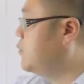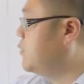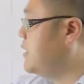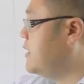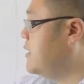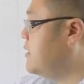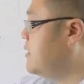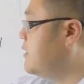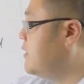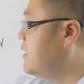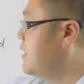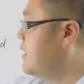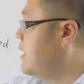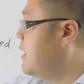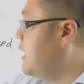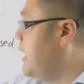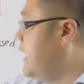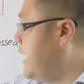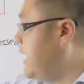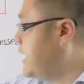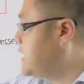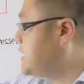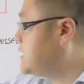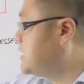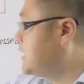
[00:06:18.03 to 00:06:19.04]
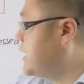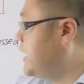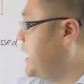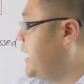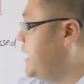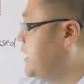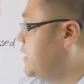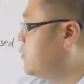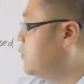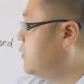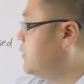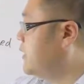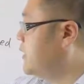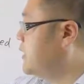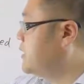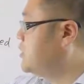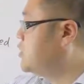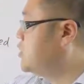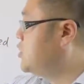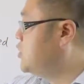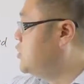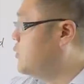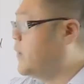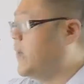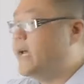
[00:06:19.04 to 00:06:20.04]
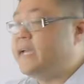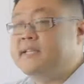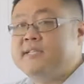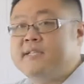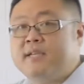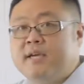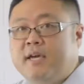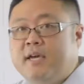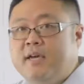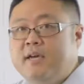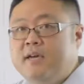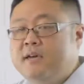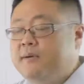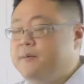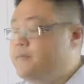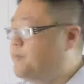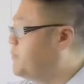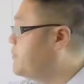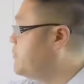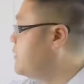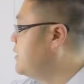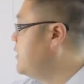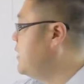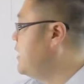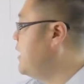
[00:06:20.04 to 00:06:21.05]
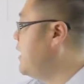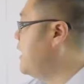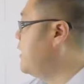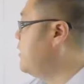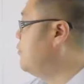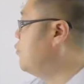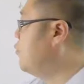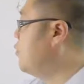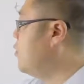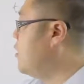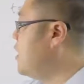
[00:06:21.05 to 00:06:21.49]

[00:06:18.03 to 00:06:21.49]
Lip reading: with x equaling 2at and